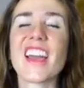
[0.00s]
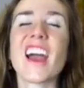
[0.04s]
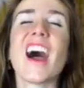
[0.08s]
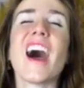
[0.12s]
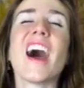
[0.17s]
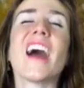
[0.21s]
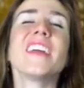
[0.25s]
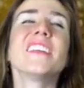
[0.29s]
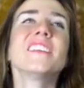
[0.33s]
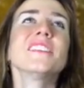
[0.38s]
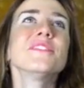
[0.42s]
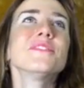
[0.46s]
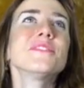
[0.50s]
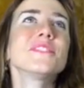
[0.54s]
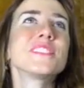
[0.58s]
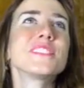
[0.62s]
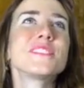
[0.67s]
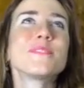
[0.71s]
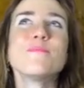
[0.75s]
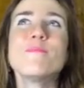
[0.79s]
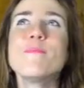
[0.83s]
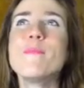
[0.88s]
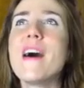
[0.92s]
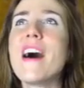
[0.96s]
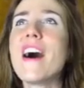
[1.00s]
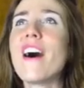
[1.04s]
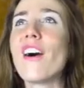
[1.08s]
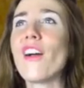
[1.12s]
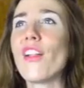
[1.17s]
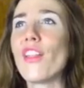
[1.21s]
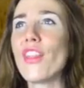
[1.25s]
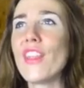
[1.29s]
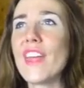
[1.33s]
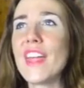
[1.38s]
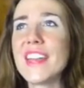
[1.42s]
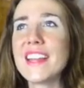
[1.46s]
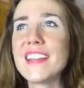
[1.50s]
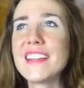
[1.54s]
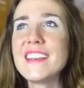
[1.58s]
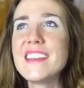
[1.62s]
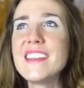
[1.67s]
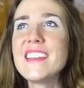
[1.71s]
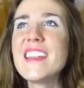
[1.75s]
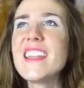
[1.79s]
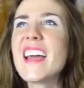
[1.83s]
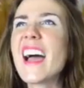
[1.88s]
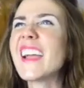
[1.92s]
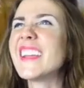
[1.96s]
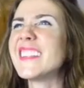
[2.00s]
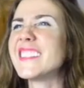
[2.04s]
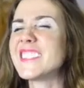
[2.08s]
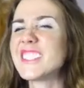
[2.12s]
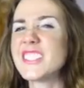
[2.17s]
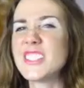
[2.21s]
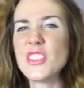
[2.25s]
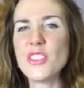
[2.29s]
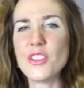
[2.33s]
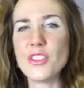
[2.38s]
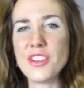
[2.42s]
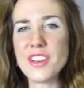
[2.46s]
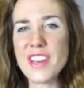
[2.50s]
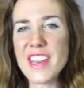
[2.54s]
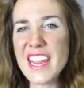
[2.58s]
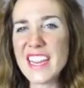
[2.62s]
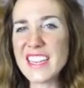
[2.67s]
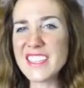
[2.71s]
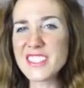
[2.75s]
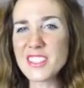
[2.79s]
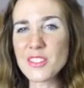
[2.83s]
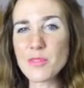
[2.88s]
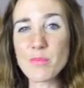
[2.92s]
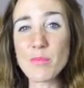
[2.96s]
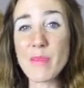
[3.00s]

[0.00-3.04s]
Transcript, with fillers: kind of smell that ignites your nasal